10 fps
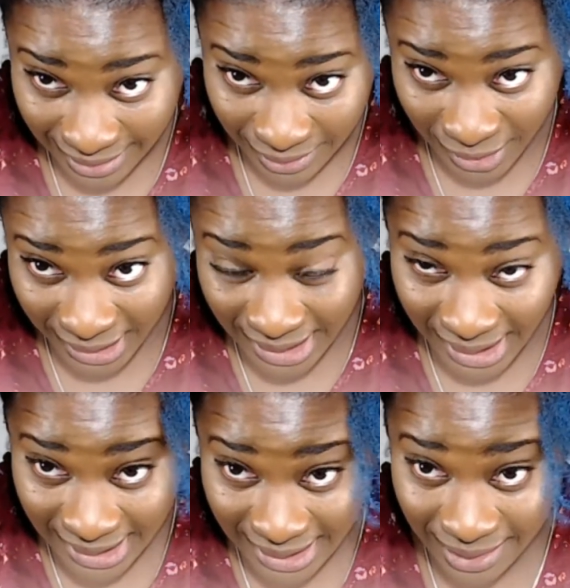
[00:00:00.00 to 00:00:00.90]
Just
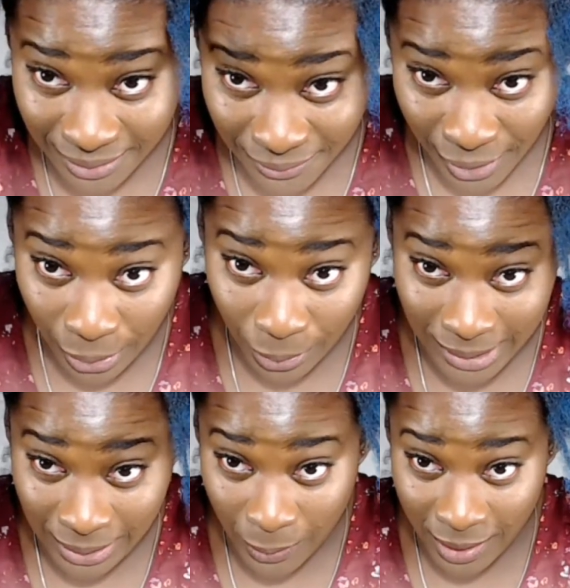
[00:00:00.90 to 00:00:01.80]
need to figure out
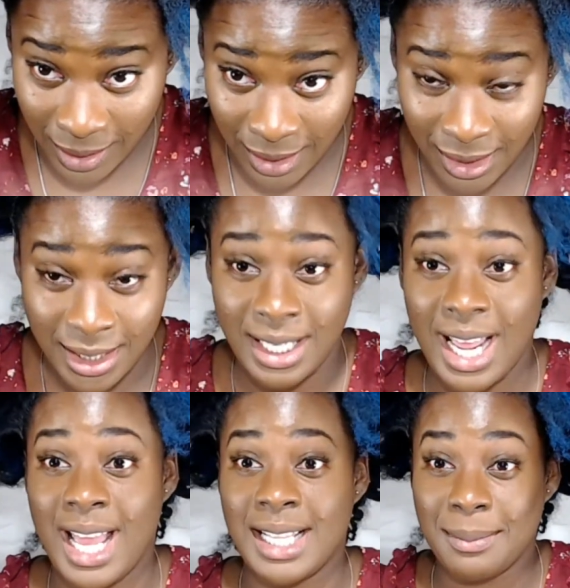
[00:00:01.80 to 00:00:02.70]
what's going
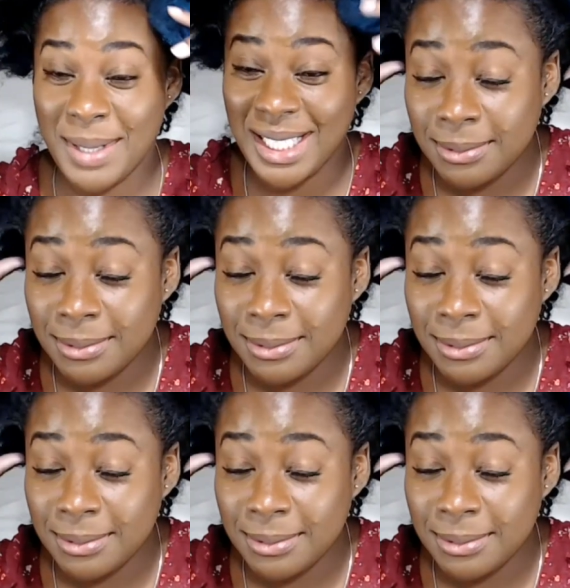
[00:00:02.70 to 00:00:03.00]
on, and the best